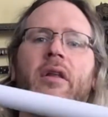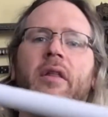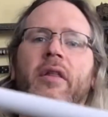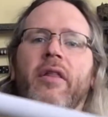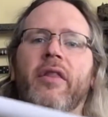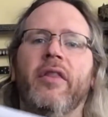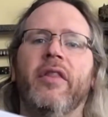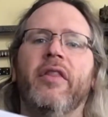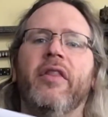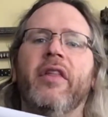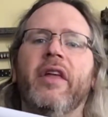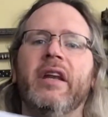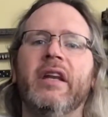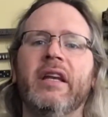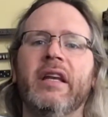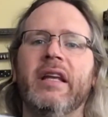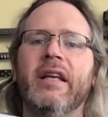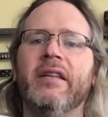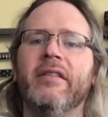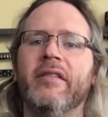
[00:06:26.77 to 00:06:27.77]
then
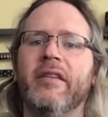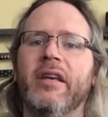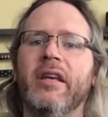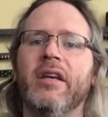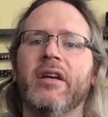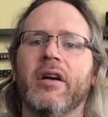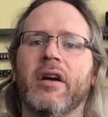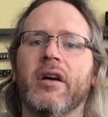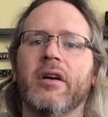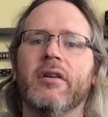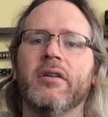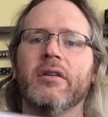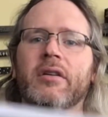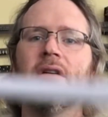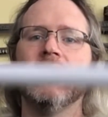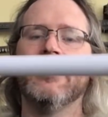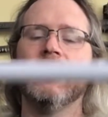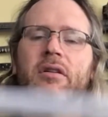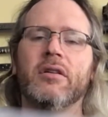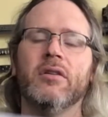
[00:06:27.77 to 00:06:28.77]
it hits here,
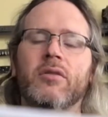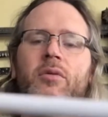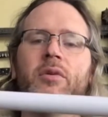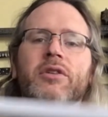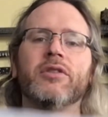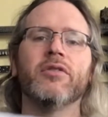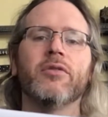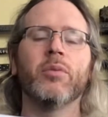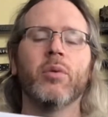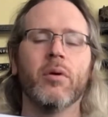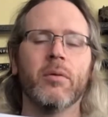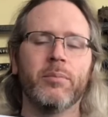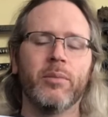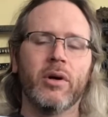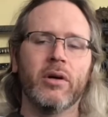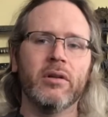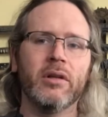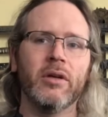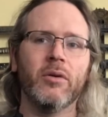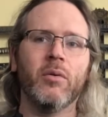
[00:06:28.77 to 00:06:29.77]
which is
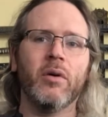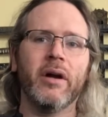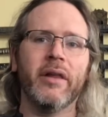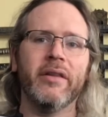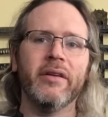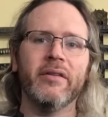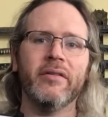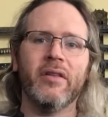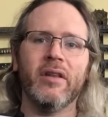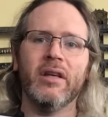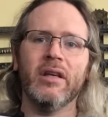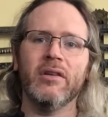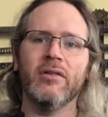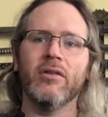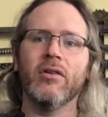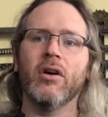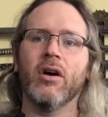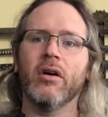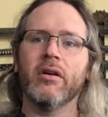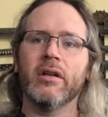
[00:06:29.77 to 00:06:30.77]
partly why this thing is
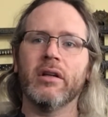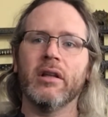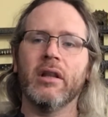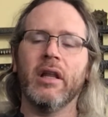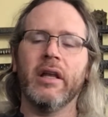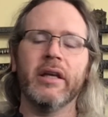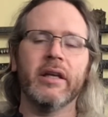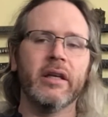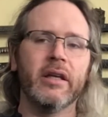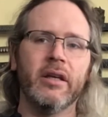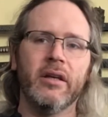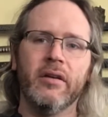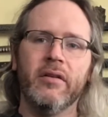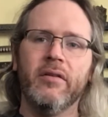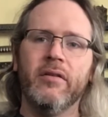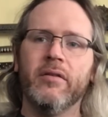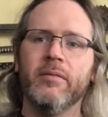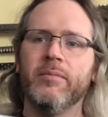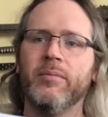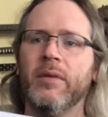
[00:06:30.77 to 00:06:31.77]
guarded like it
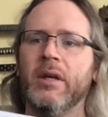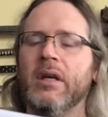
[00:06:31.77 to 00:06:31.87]
is.